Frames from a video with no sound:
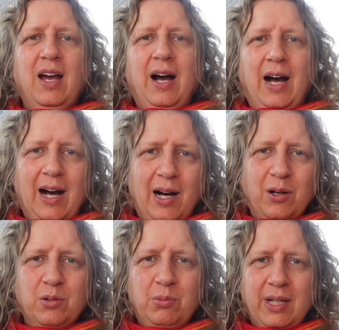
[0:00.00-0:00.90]
how
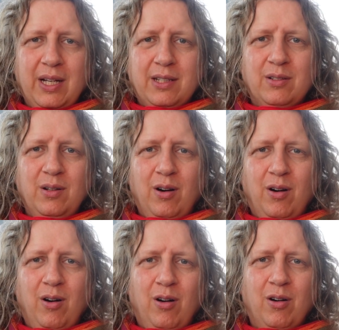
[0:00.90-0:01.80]
do we get
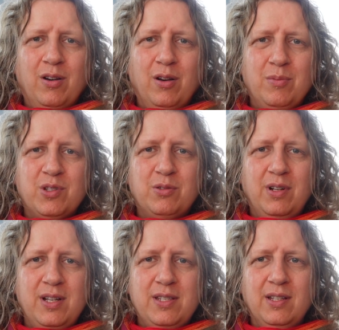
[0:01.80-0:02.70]
Occam's
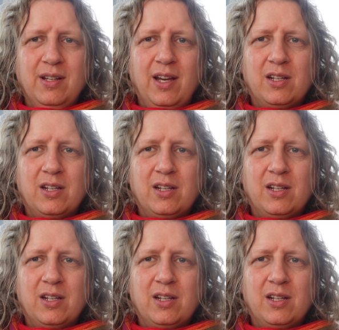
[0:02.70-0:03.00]
razor